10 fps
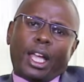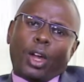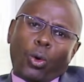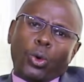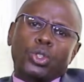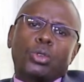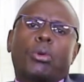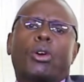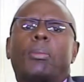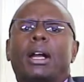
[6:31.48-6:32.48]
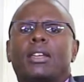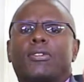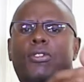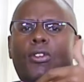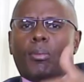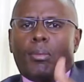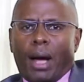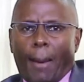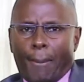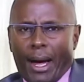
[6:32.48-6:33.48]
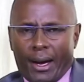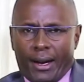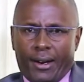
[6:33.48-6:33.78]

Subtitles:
goes to borrow money from a bank.